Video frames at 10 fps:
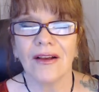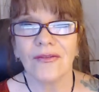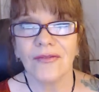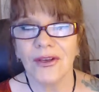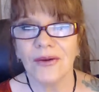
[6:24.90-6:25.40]

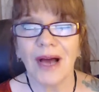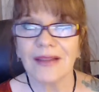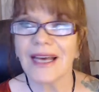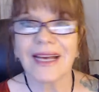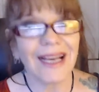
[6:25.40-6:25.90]
few, I
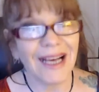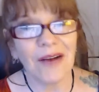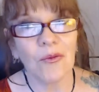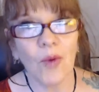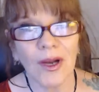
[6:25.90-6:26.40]
like
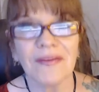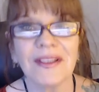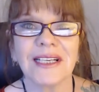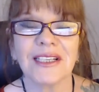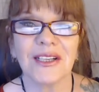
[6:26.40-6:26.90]
one of the
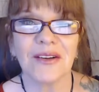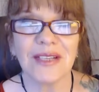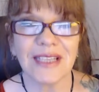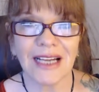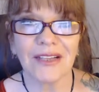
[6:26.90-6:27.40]

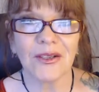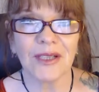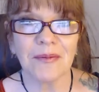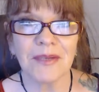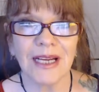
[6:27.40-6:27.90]
dictionaries that I looked
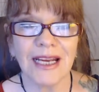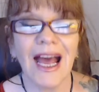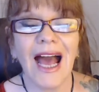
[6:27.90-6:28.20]
up today